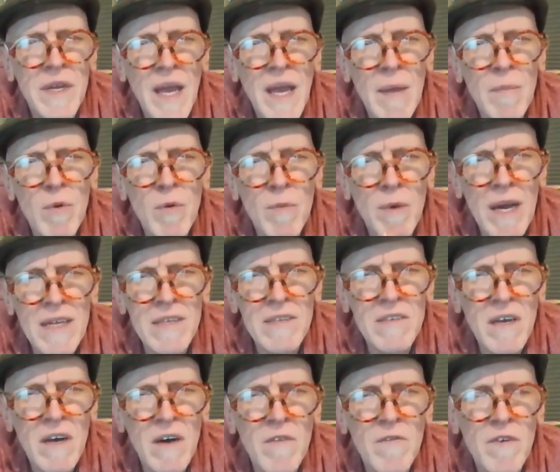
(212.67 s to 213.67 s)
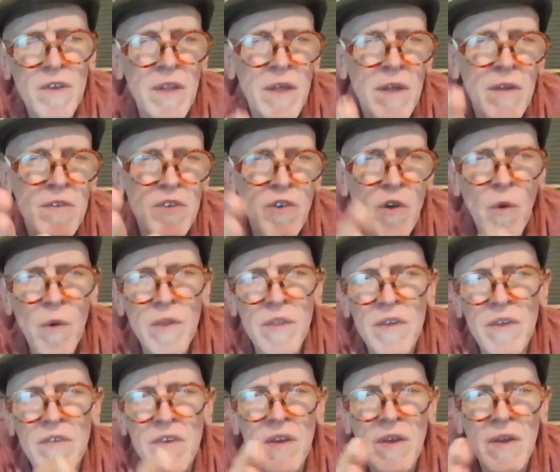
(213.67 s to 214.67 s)
capo by itself, and then showing
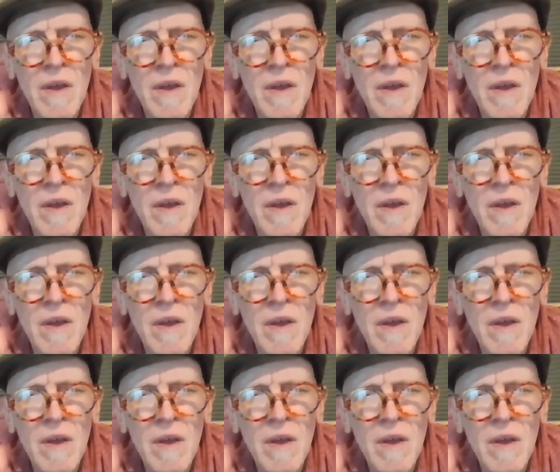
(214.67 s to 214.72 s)
the